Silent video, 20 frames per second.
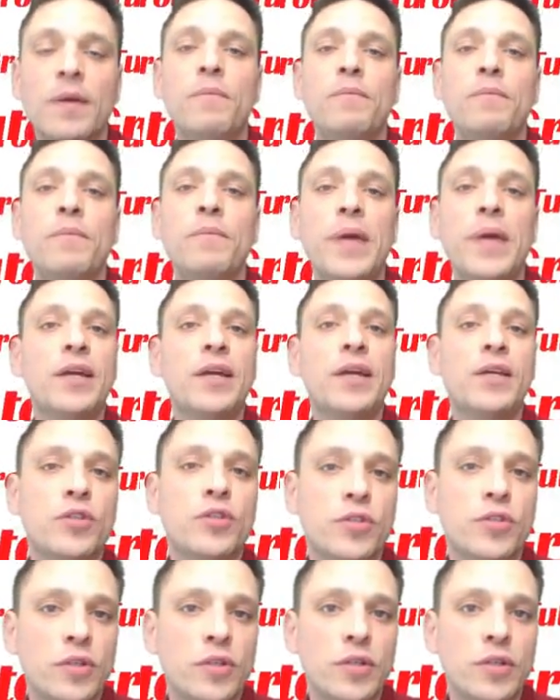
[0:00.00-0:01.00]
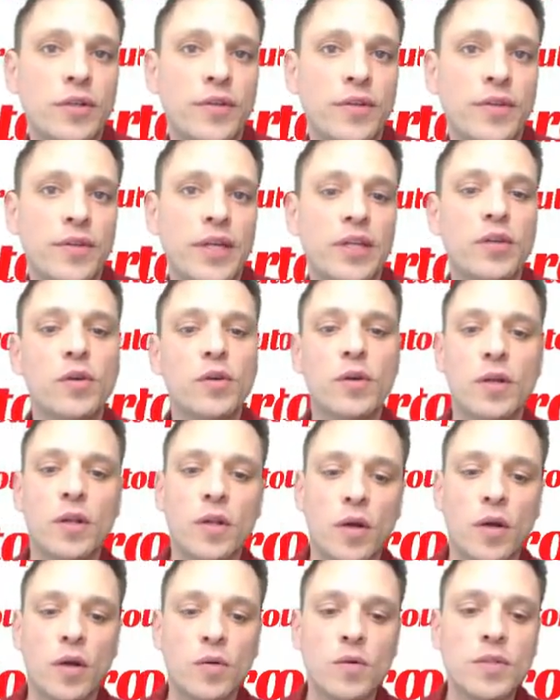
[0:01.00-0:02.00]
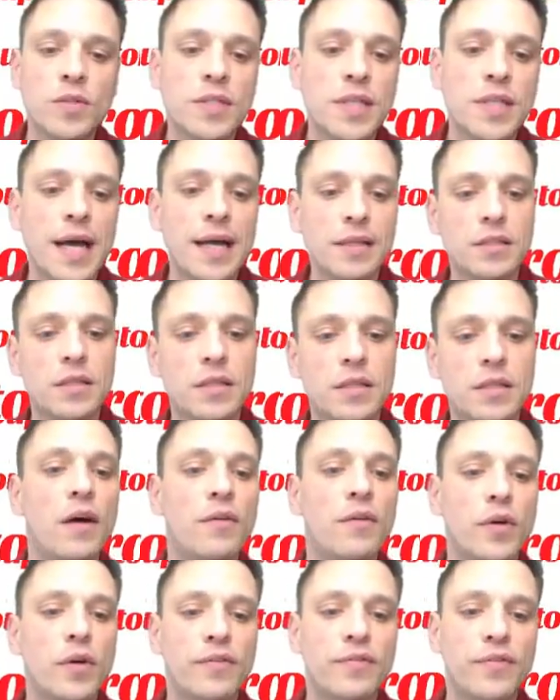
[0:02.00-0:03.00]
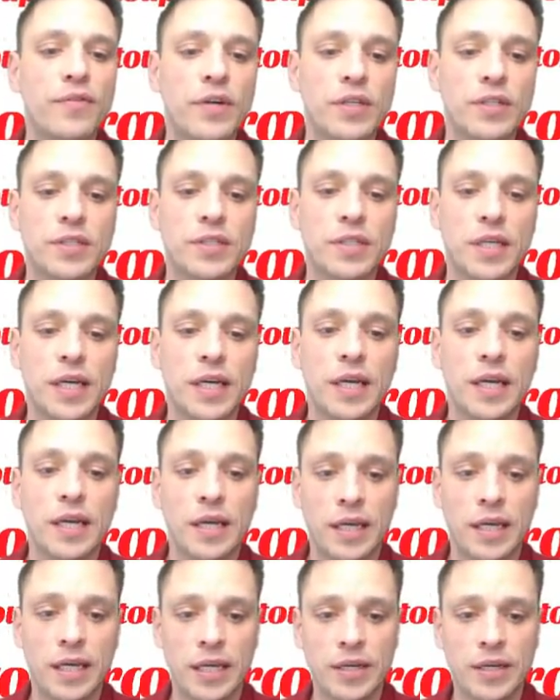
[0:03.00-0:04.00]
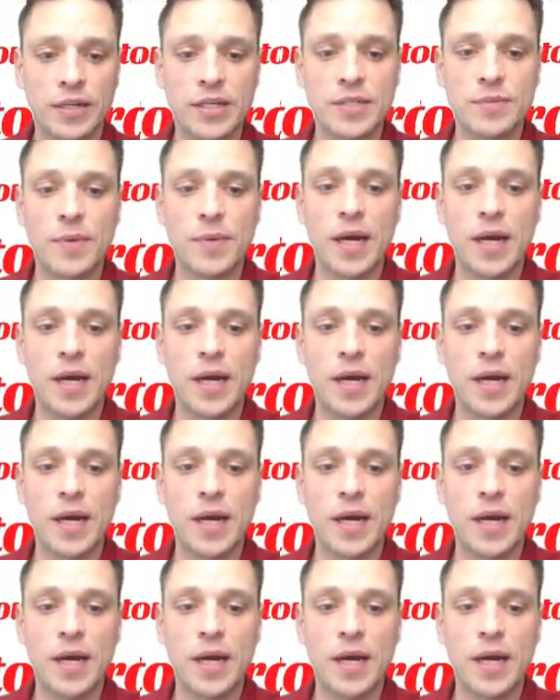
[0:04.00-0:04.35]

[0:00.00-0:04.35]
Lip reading: make sure that you close that software first. Here's my